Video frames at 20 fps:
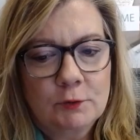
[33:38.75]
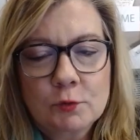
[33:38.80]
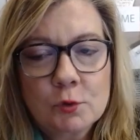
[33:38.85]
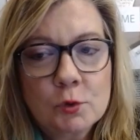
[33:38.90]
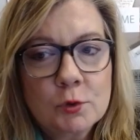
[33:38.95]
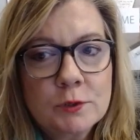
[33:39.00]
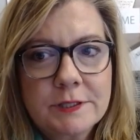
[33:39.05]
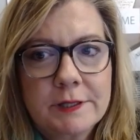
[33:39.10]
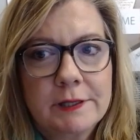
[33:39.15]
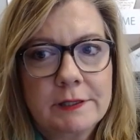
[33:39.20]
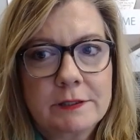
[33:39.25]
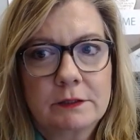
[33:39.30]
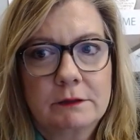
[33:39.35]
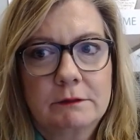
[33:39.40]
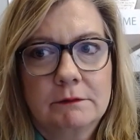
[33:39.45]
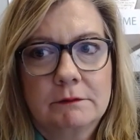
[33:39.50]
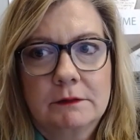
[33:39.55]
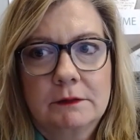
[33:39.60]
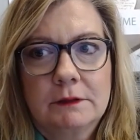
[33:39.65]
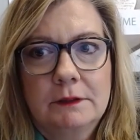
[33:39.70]
of course they do.
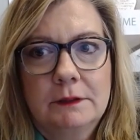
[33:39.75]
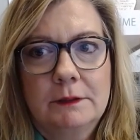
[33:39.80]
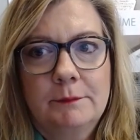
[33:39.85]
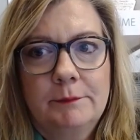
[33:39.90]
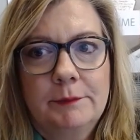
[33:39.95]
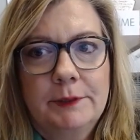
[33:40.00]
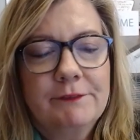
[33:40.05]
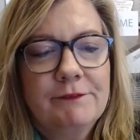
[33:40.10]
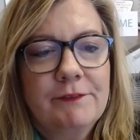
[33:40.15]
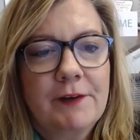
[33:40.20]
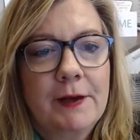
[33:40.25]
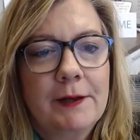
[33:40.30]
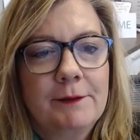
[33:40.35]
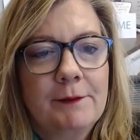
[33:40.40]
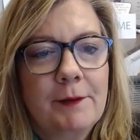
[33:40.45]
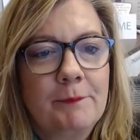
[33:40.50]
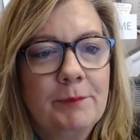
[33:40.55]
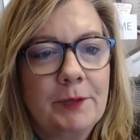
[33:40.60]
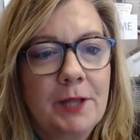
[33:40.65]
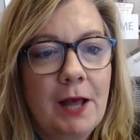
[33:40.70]
But if I
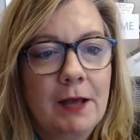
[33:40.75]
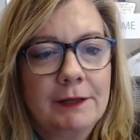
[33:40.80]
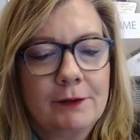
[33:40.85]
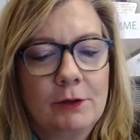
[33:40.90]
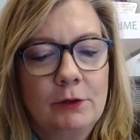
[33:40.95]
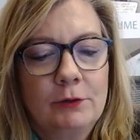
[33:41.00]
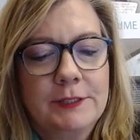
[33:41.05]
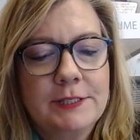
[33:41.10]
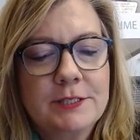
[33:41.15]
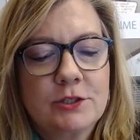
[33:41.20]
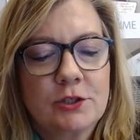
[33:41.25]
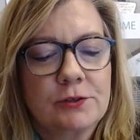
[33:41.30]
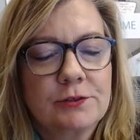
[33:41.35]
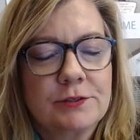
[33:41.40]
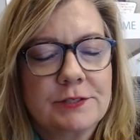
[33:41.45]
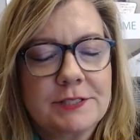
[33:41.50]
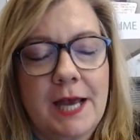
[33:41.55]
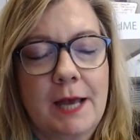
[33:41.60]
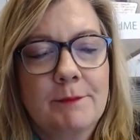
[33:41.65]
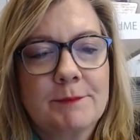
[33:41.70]
block only
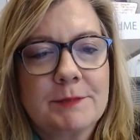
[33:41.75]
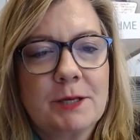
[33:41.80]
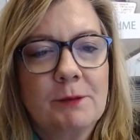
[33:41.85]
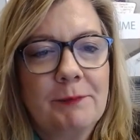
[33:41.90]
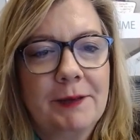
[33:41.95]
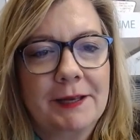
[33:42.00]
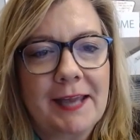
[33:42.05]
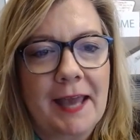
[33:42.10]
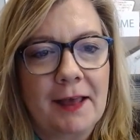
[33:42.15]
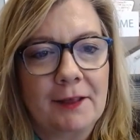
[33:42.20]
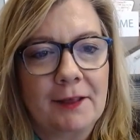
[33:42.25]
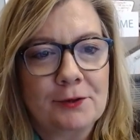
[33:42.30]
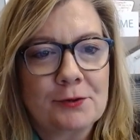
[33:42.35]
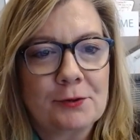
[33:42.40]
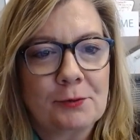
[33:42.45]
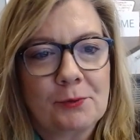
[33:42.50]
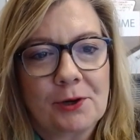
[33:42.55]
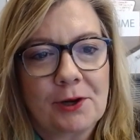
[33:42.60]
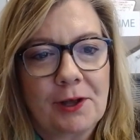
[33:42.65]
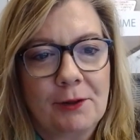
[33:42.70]
certain times on my
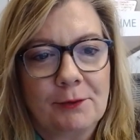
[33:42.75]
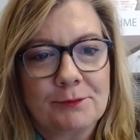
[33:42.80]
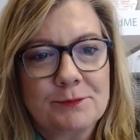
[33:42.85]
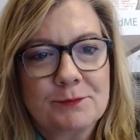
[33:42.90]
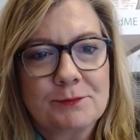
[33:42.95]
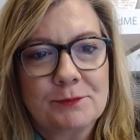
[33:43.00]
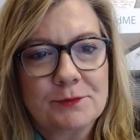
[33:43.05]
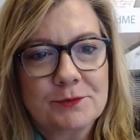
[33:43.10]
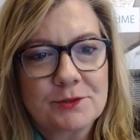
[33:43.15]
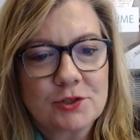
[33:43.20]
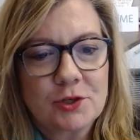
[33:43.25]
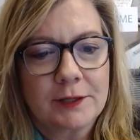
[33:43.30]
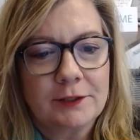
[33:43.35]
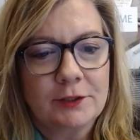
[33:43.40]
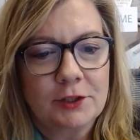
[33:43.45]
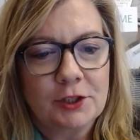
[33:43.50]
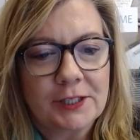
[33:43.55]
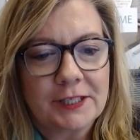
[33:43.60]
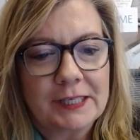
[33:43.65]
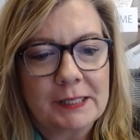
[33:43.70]
calendar where I'll try to
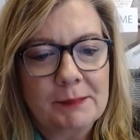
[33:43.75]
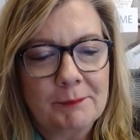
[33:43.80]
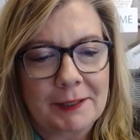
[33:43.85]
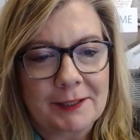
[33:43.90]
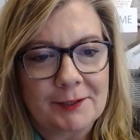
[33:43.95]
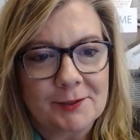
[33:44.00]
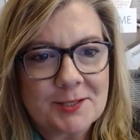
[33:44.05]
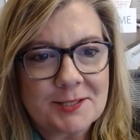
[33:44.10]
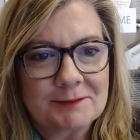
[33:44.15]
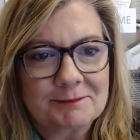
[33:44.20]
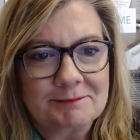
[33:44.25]
look at emails.